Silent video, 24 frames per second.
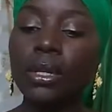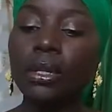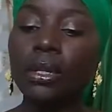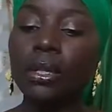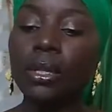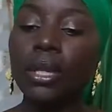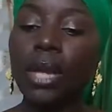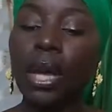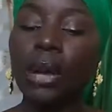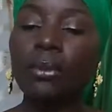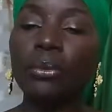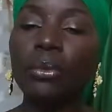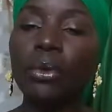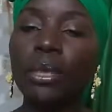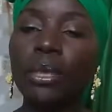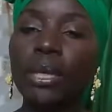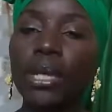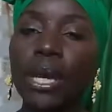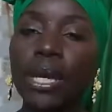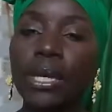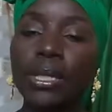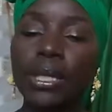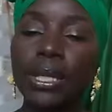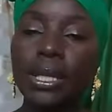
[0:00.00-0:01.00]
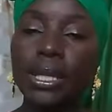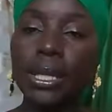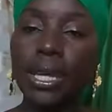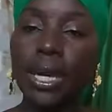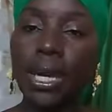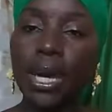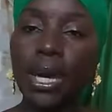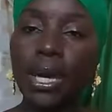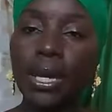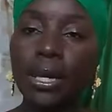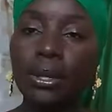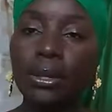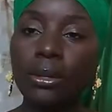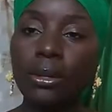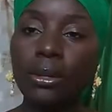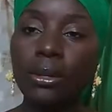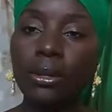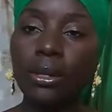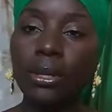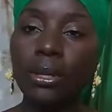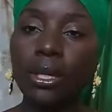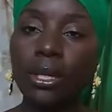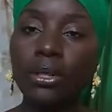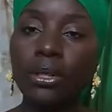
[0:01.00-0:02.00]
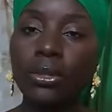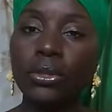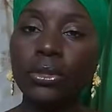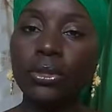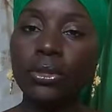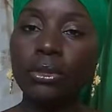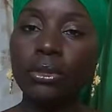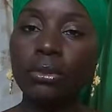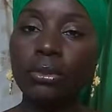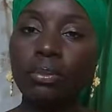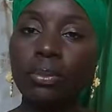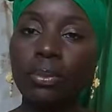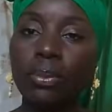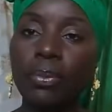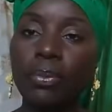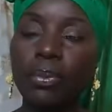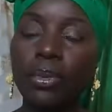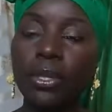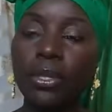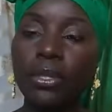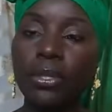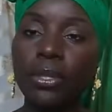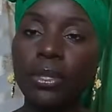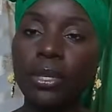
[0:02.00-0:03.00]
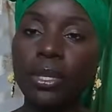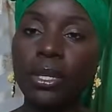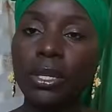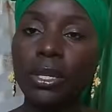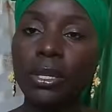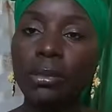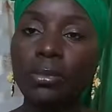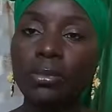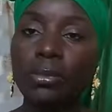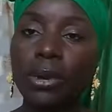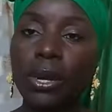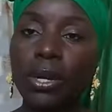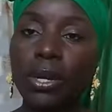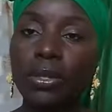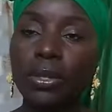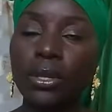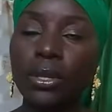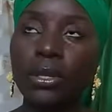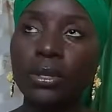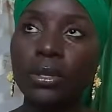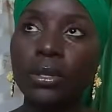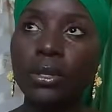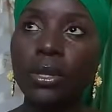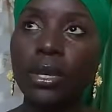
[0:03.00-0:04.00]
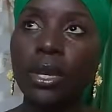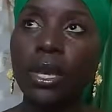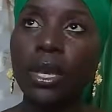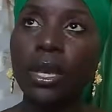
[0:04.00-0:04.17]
not realizing that it's the it's the process